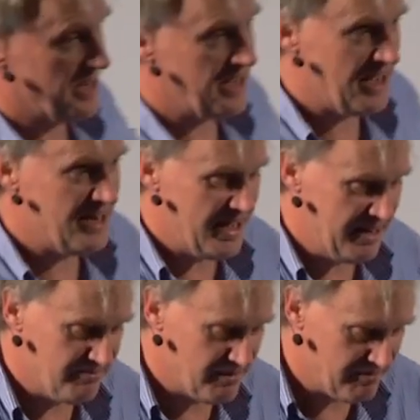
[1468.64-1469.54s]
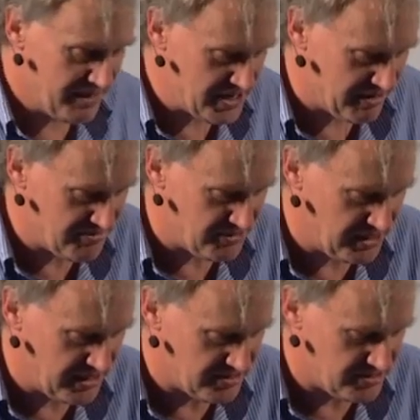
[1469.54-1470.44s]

again, and we're very grateful again